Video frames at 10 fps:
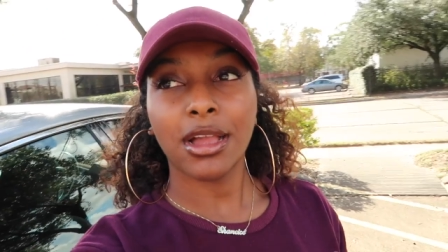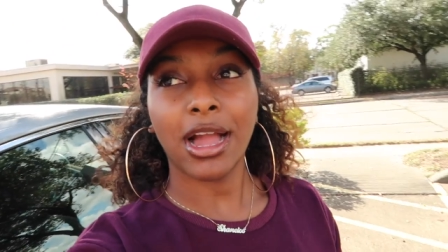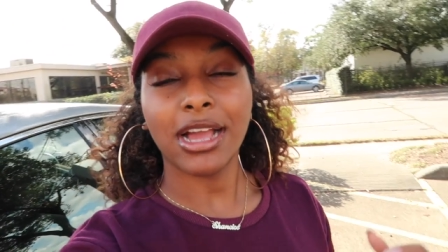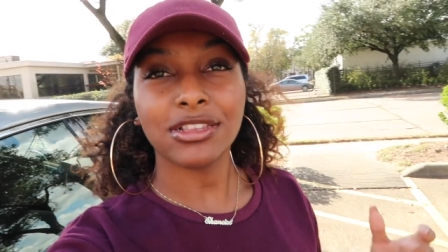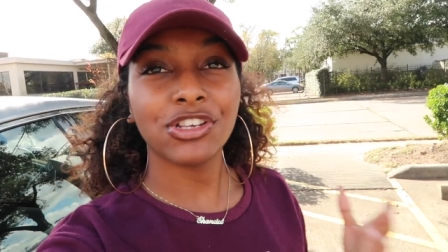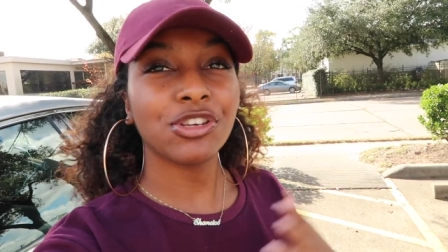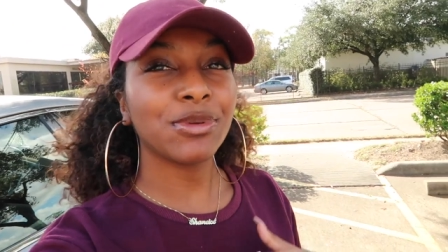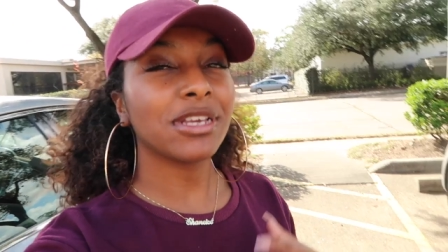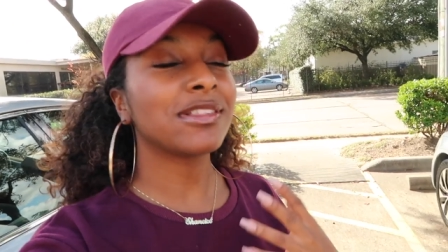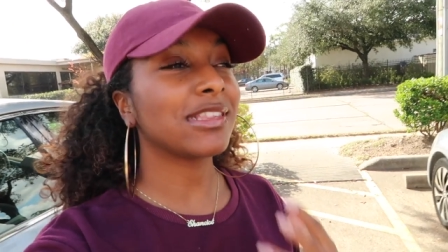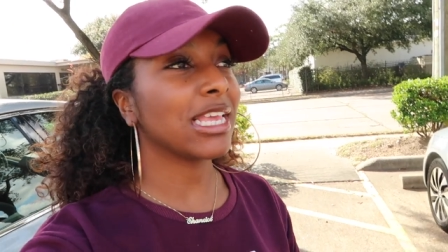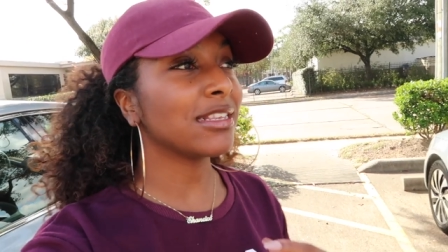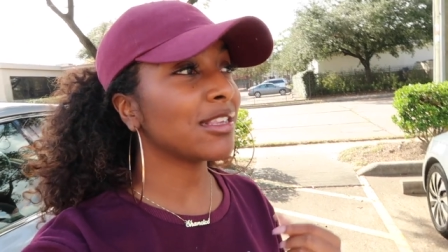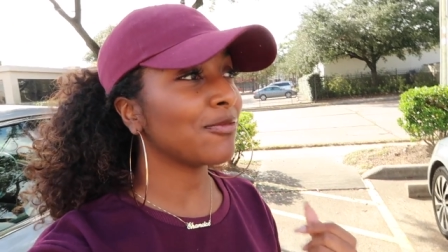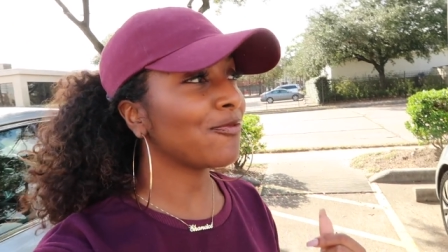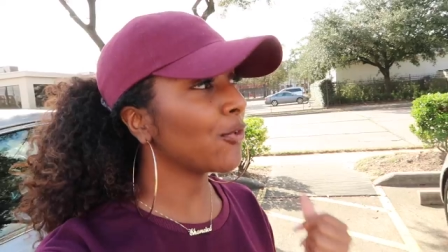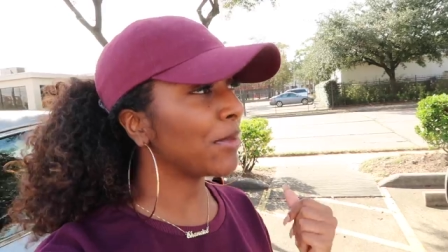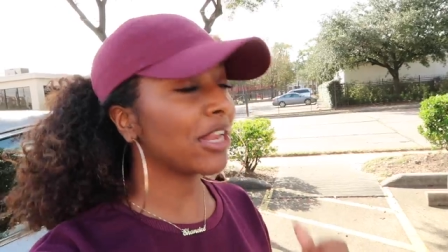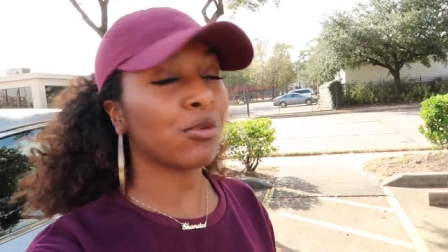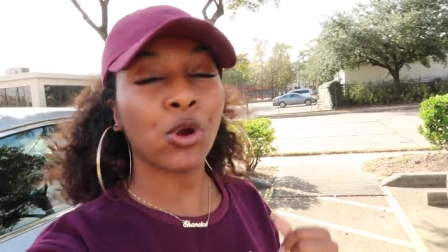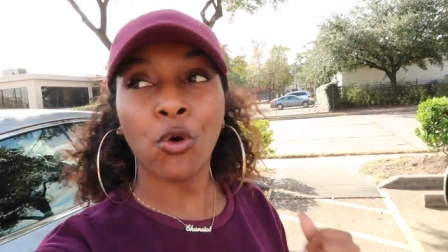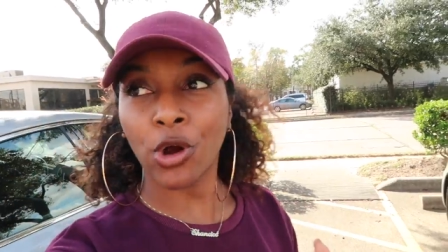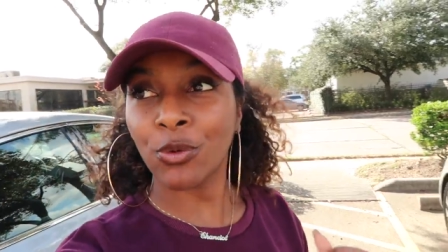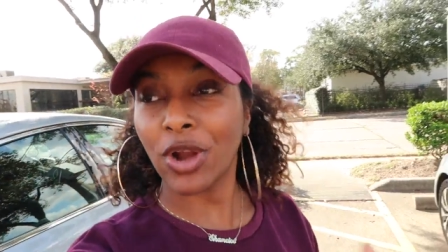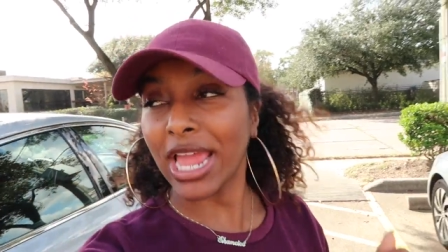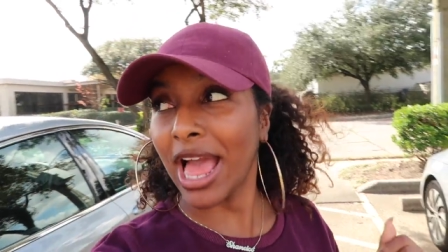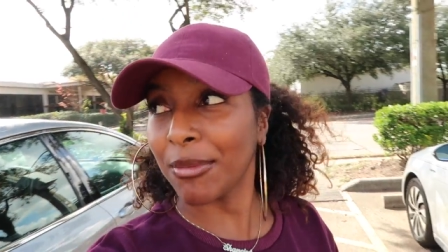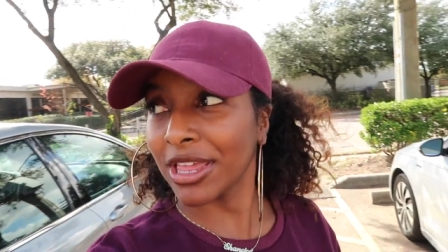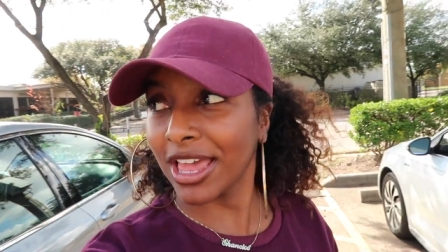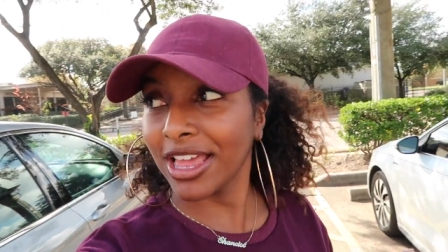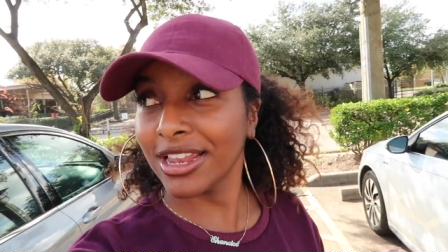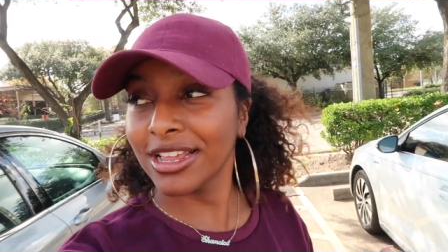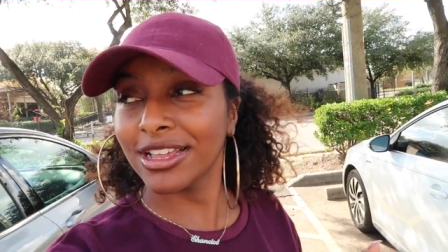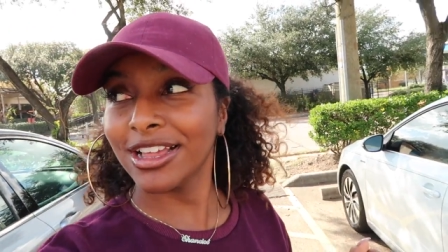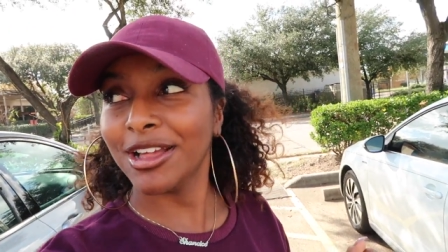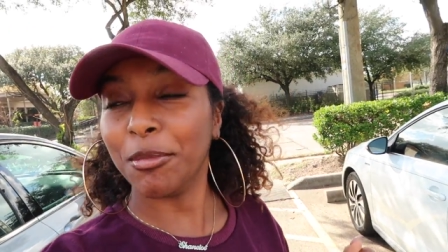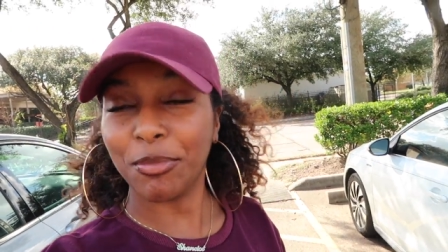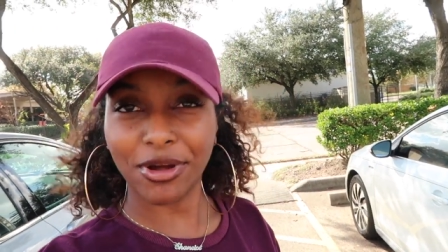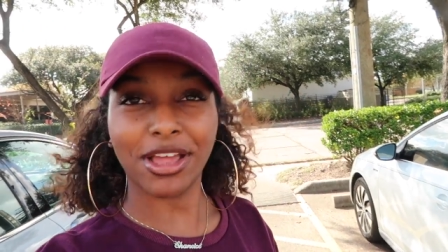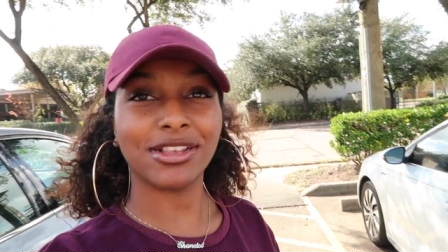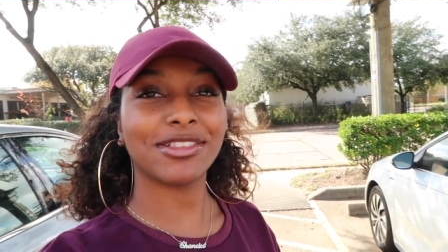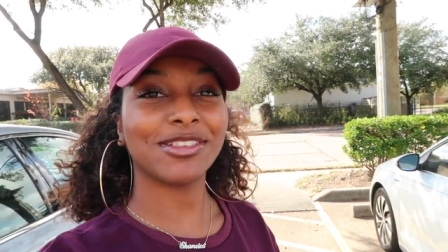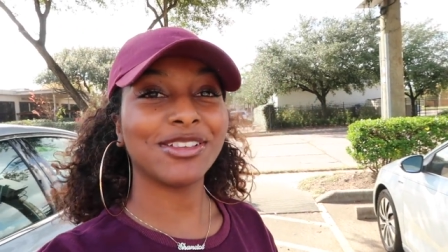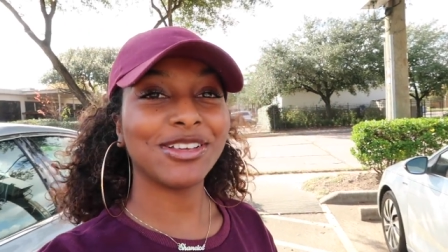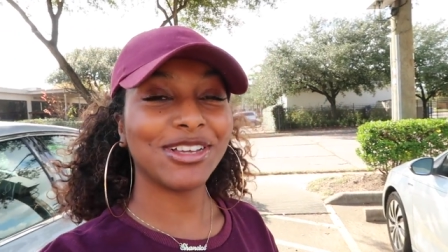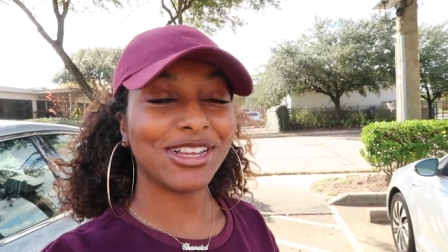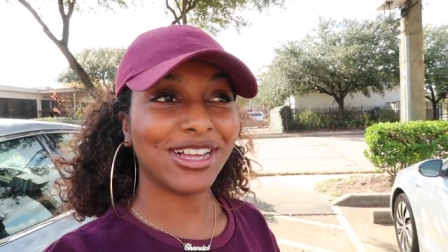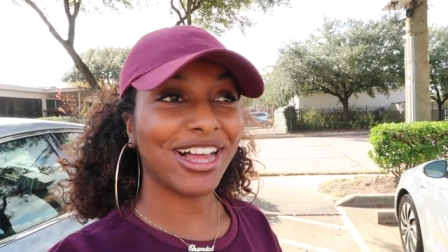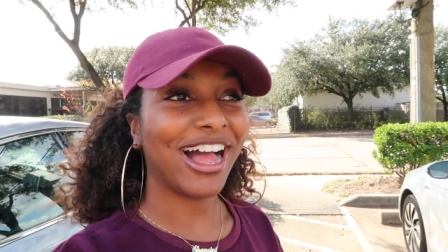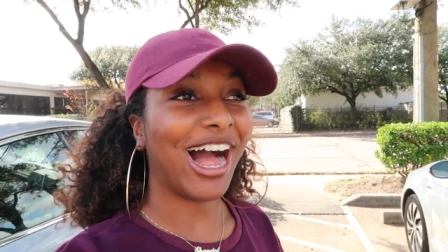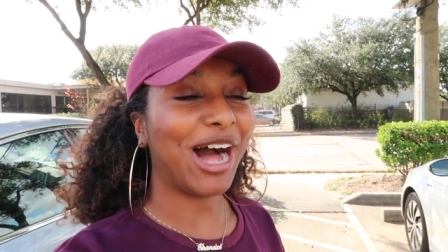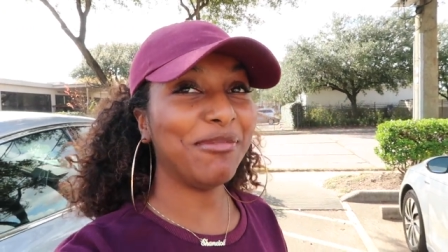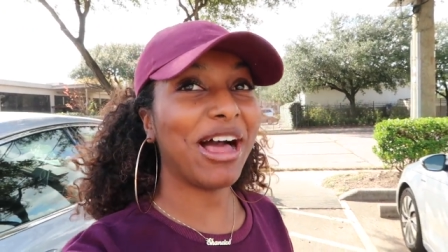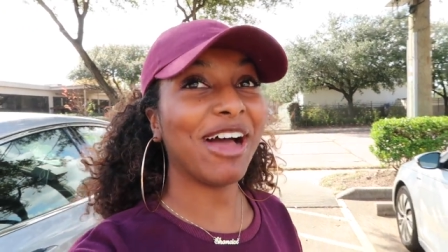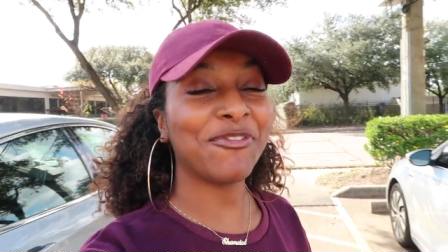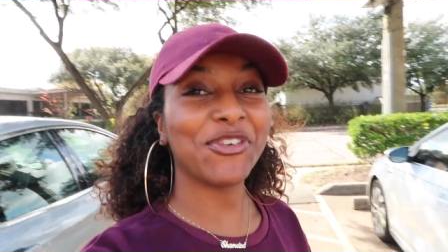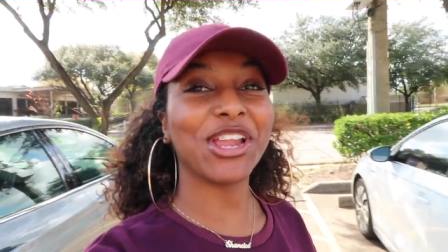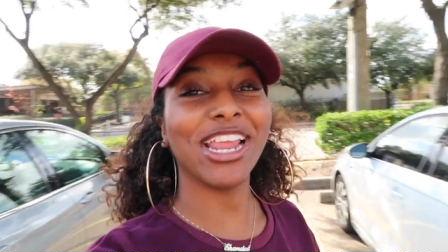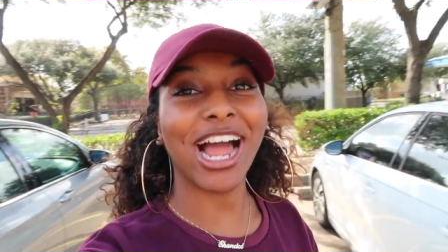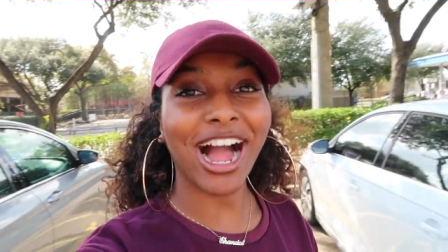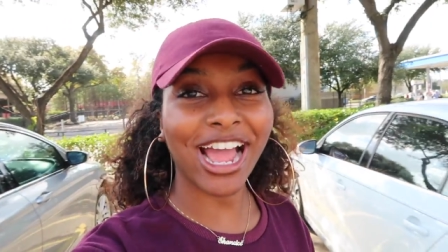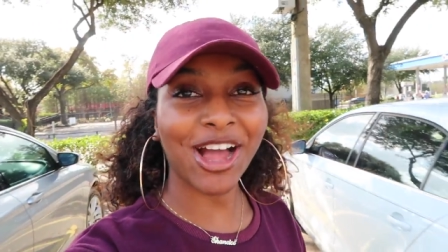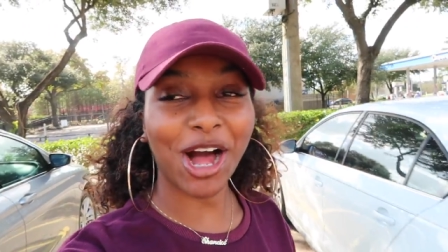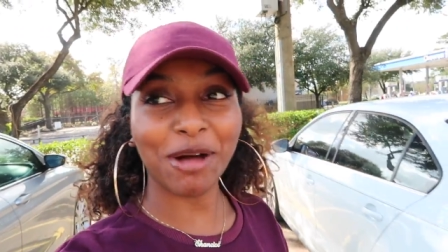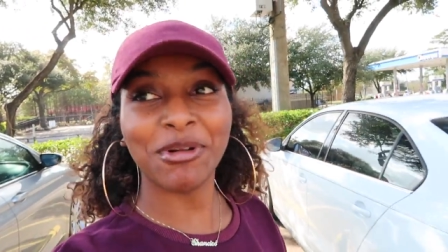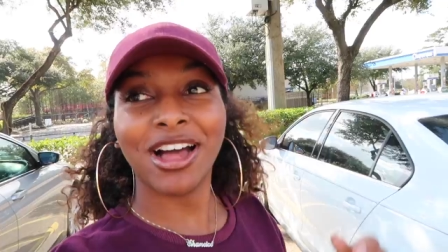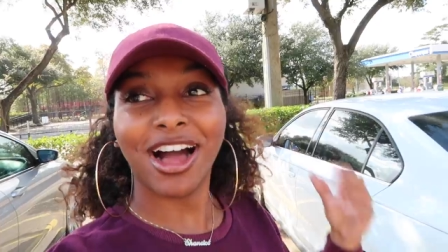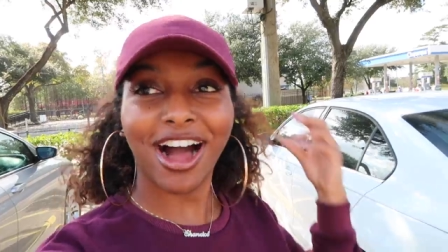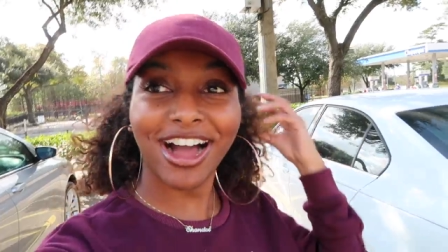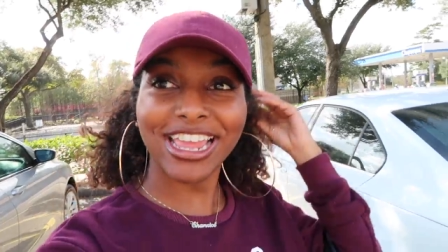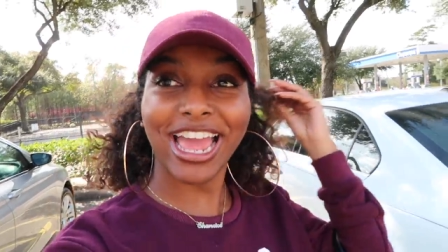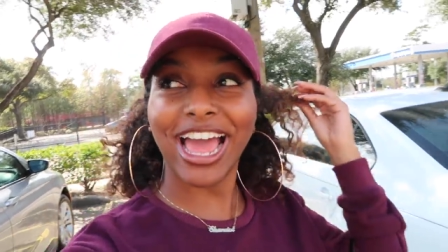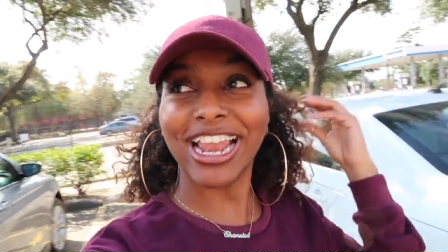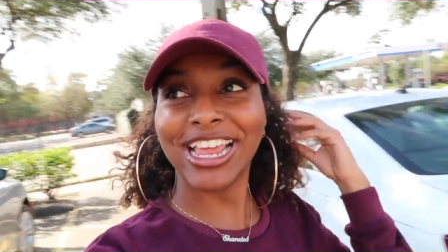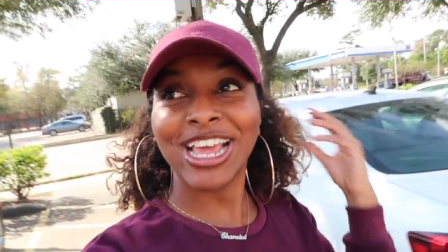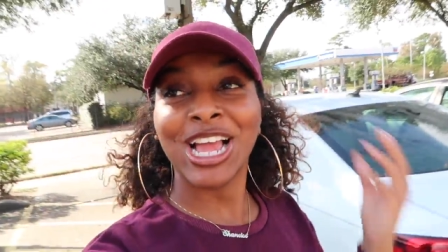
Guys, it should be a sin for me to record where I am again, but I'm at freaking IHOP again.